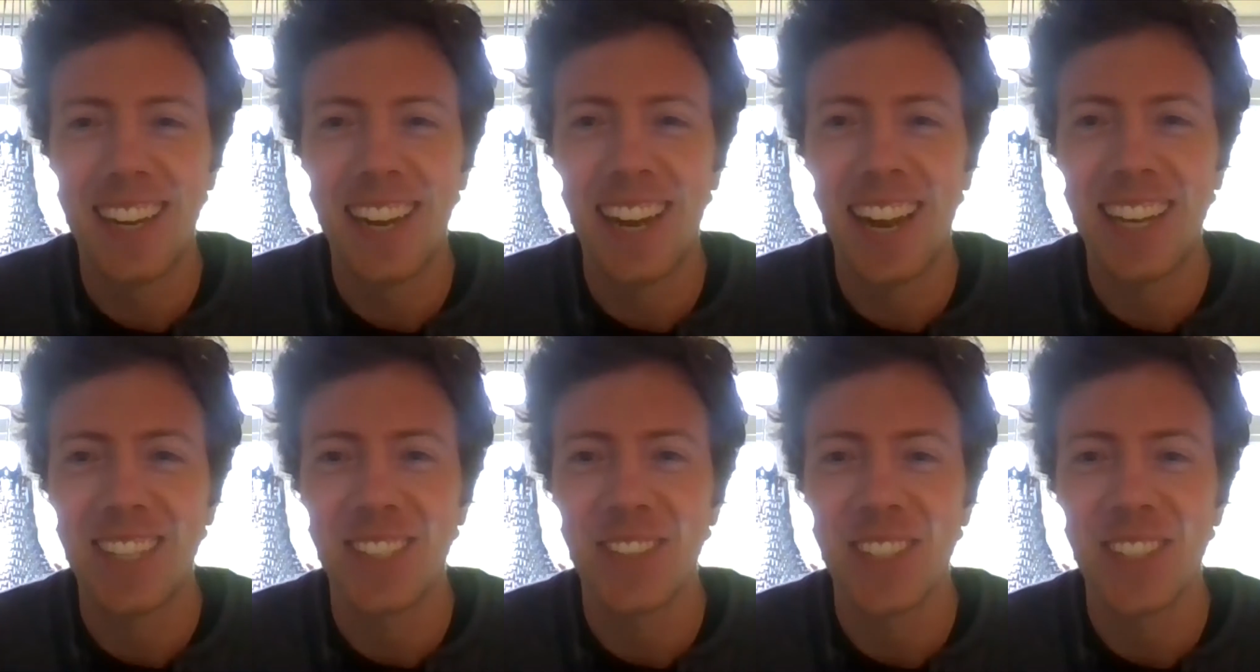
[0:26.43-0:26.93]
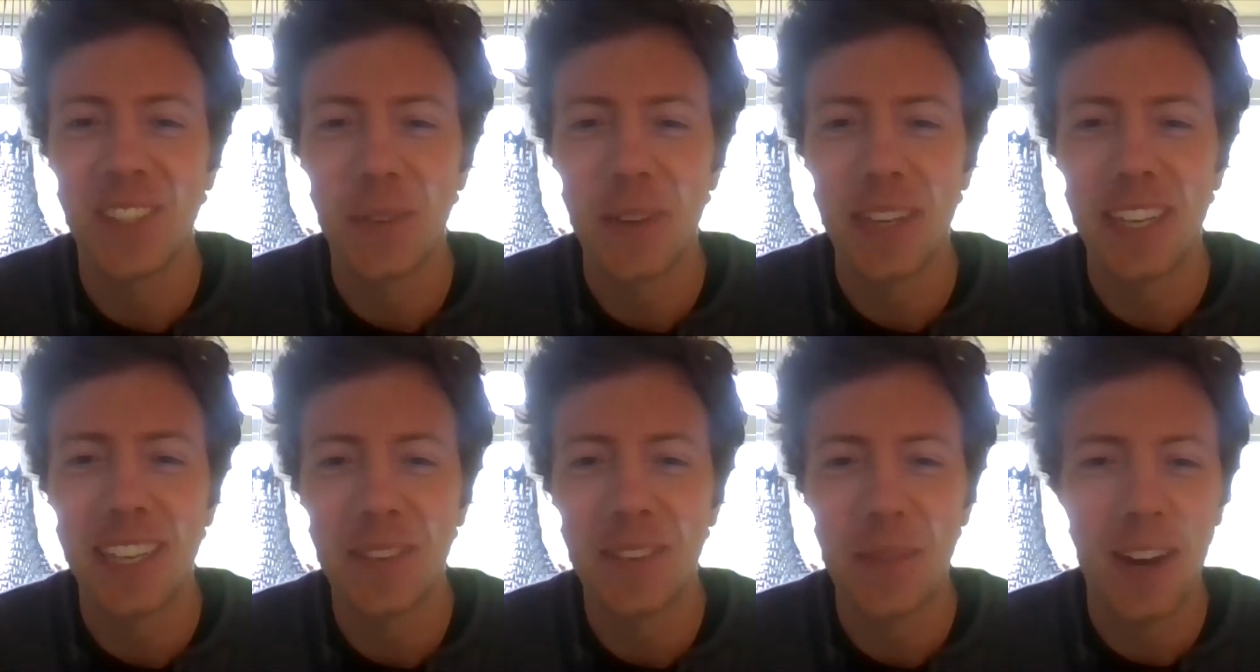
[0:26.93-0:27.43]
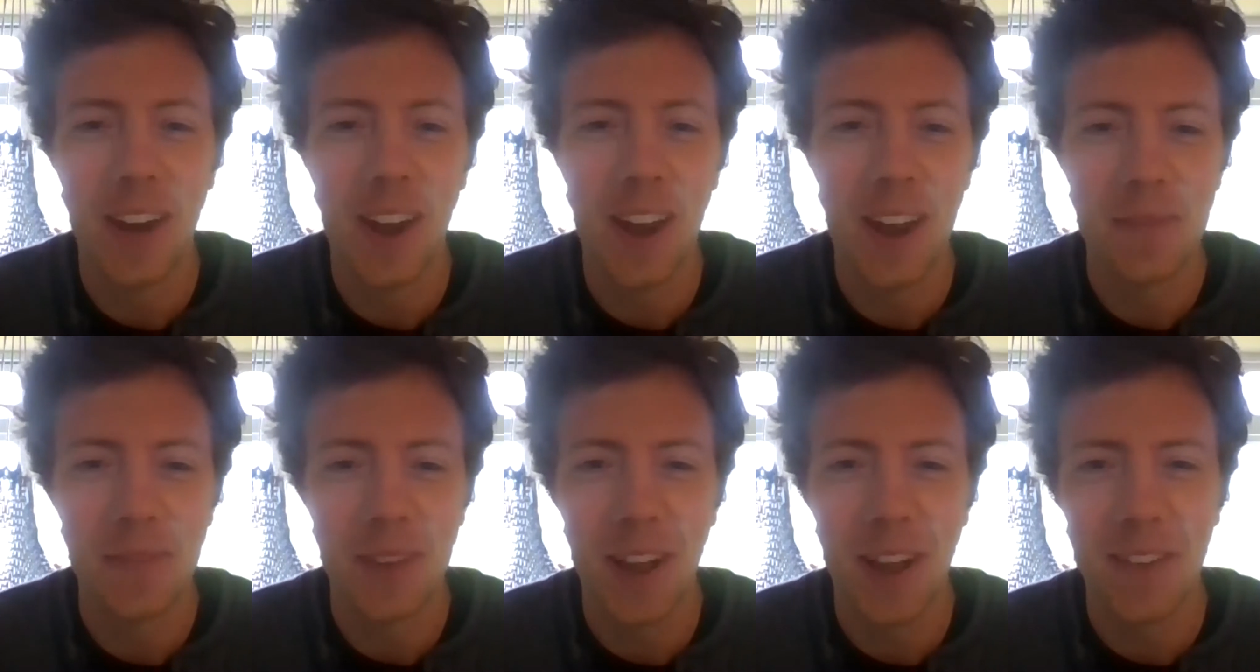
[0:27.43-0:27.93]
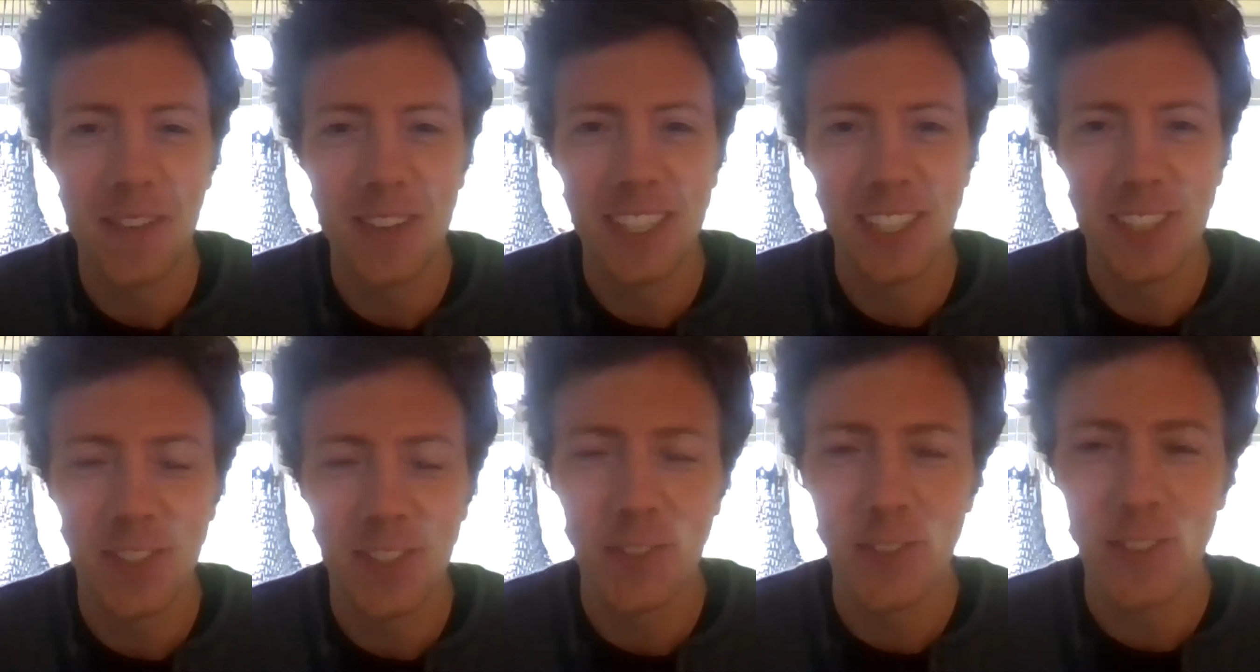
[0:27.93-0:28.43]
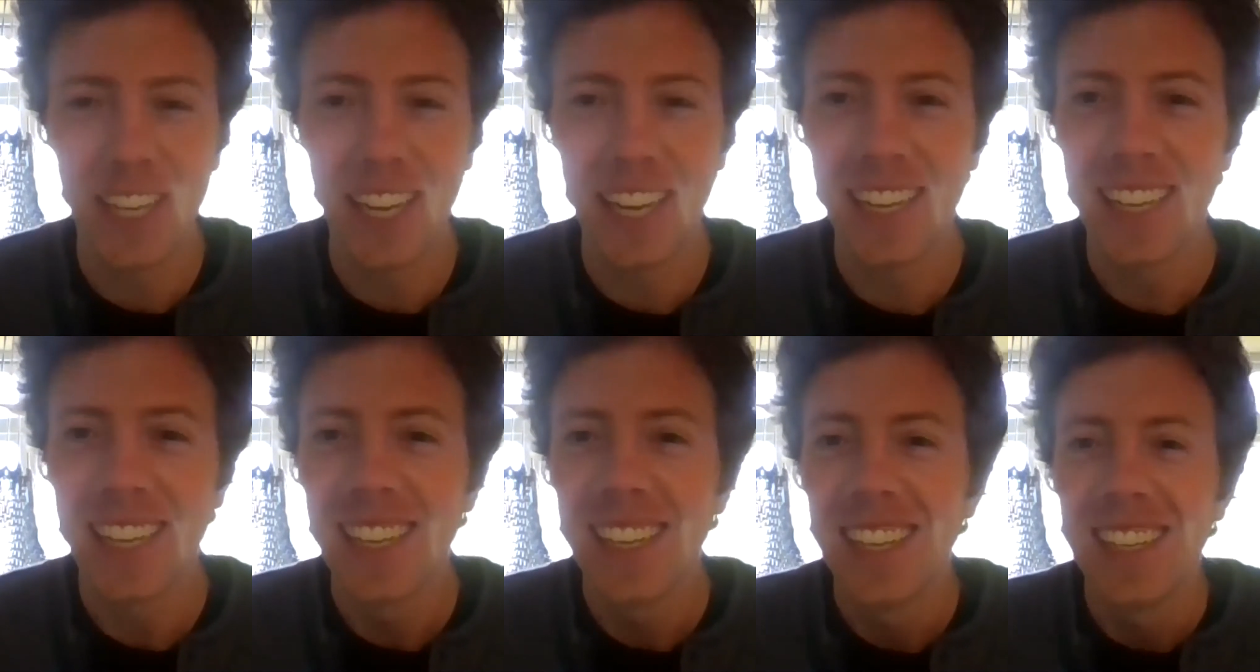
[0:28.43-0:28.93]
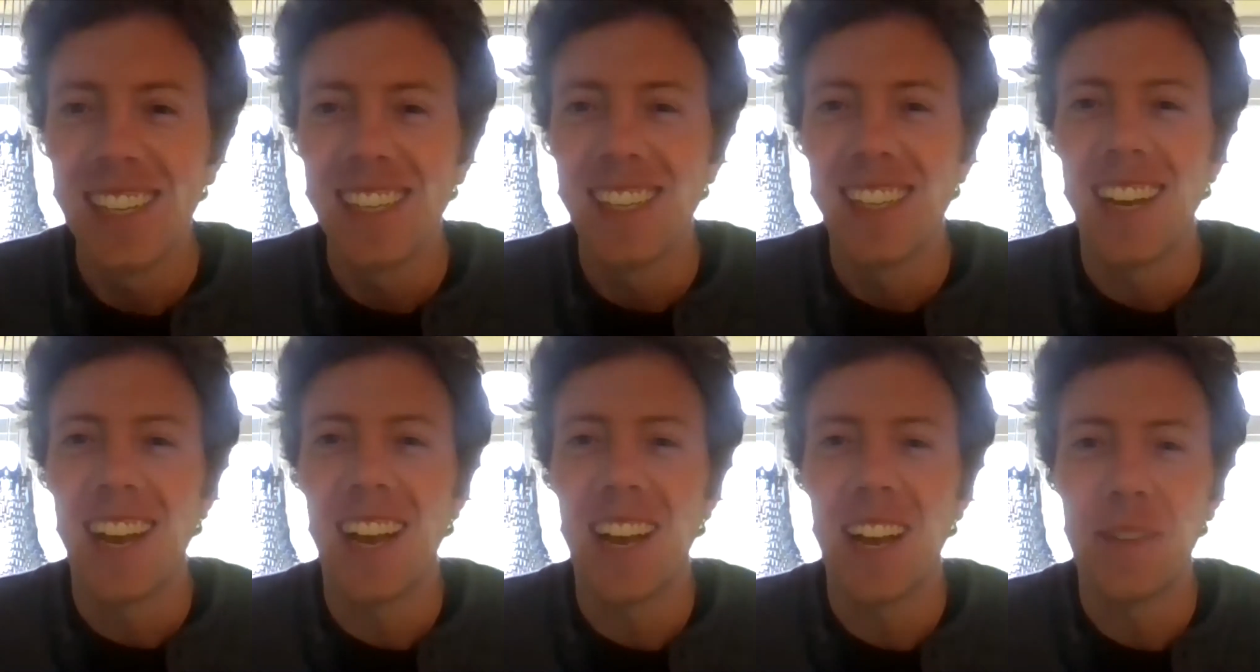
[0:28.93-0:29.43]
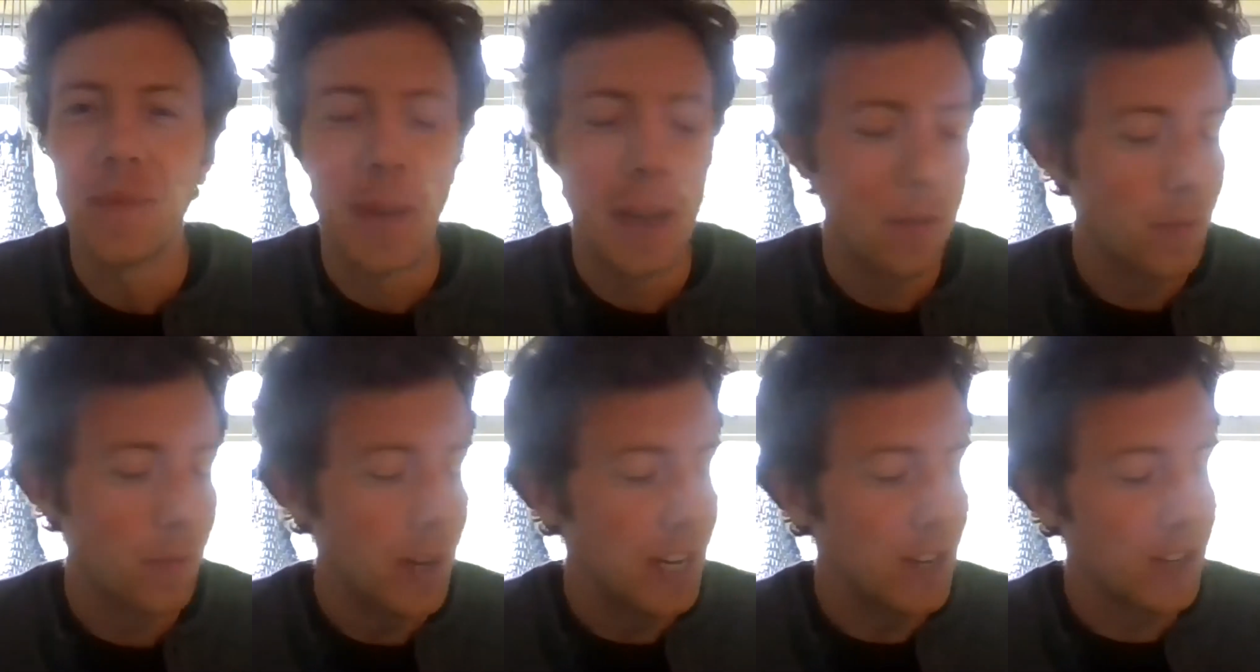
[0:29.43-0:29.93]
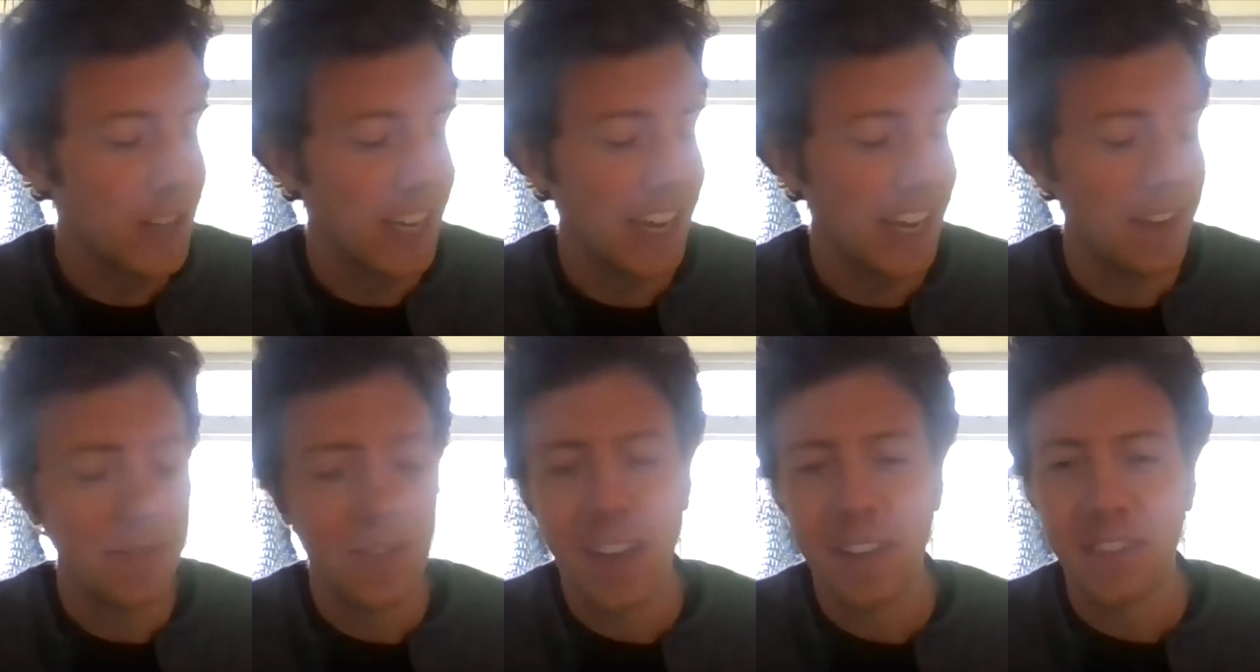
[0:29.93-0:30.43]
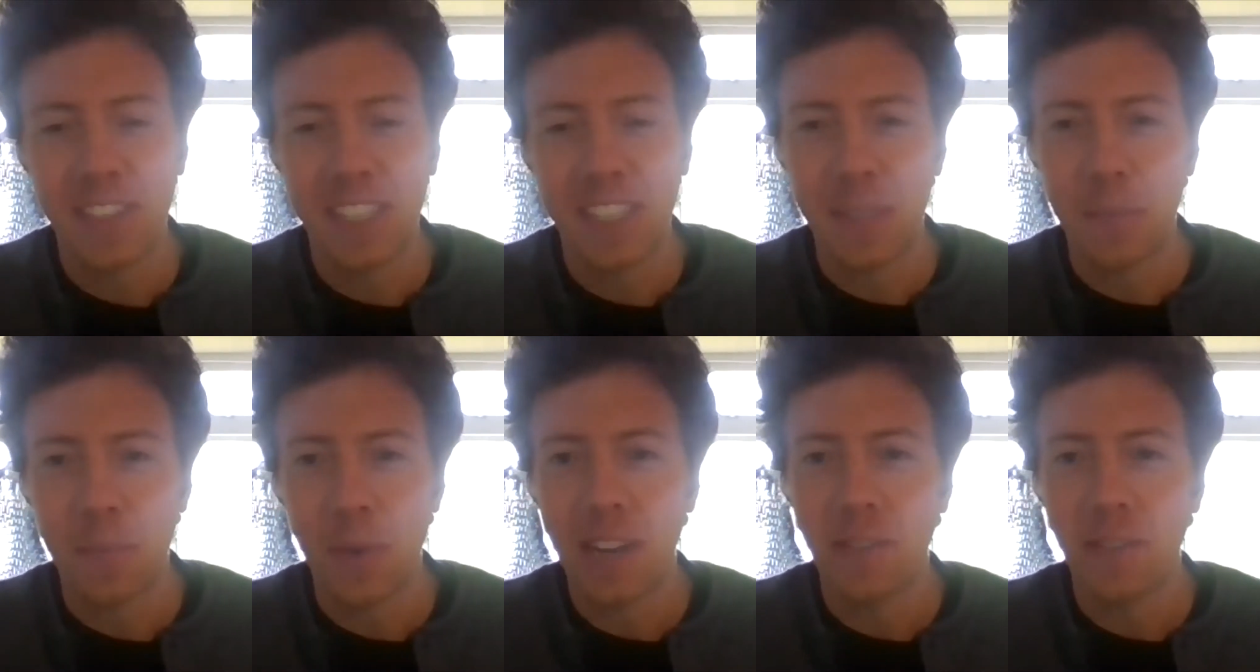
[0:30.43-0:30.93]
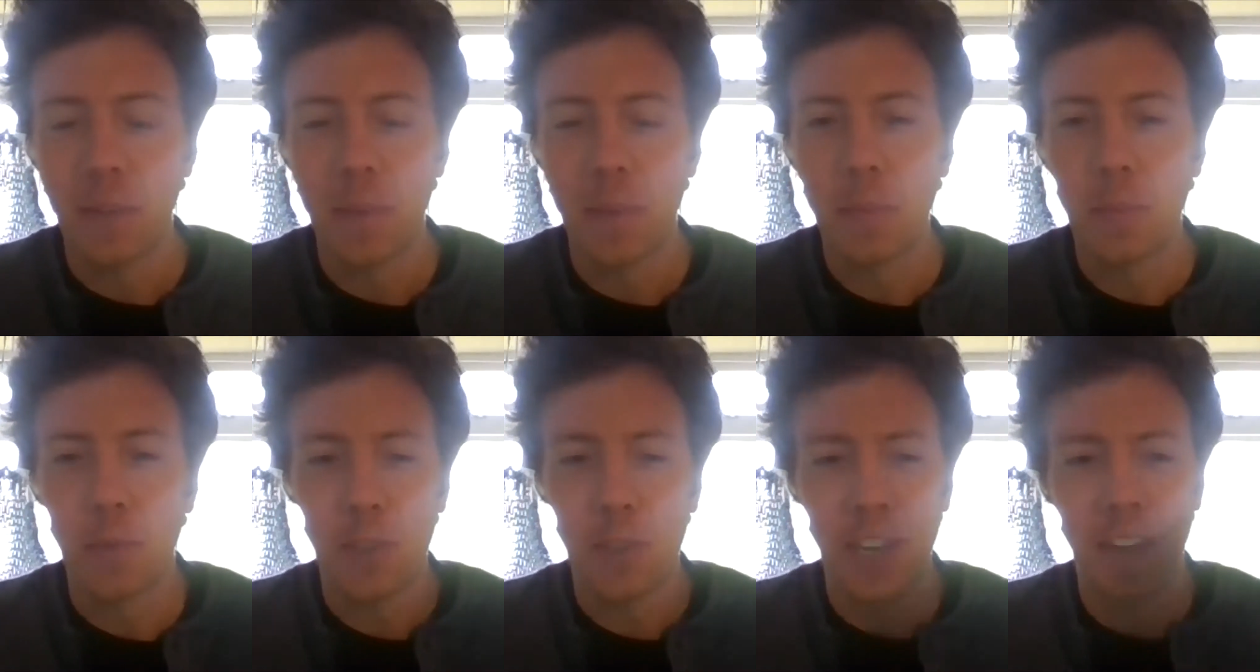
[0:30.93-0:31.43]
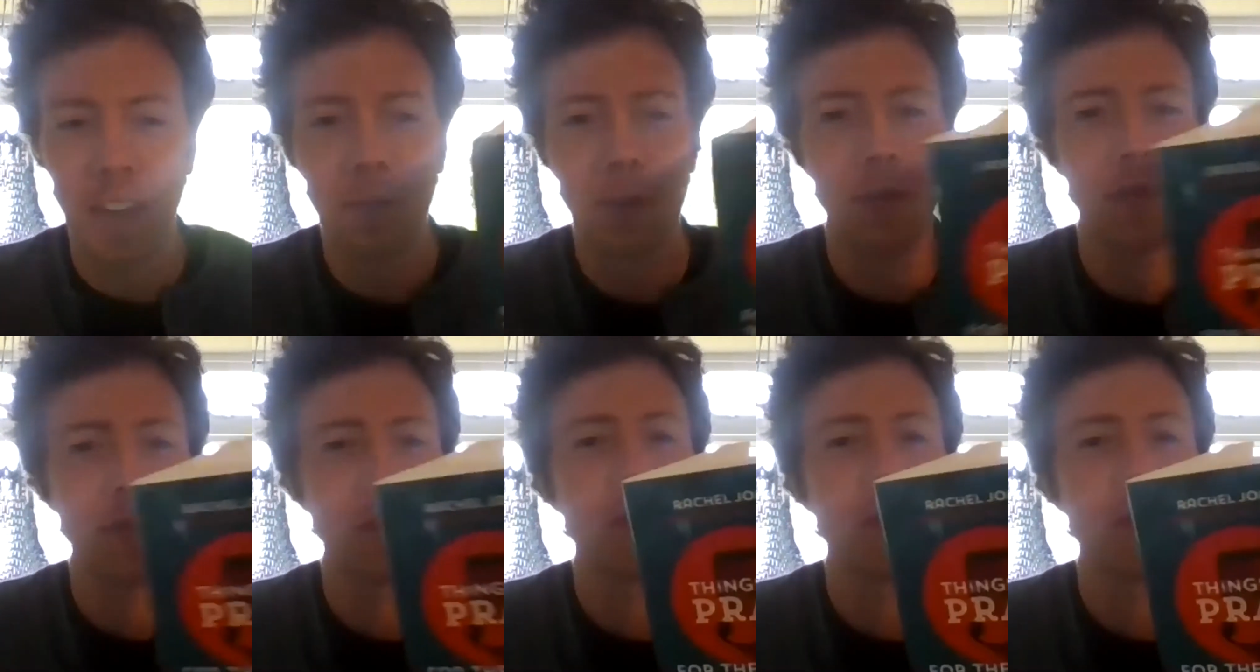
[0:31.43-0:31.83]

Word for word: later in the week, but I am covering Tuesday. Um, and we're looking at five things to pray for the people you love.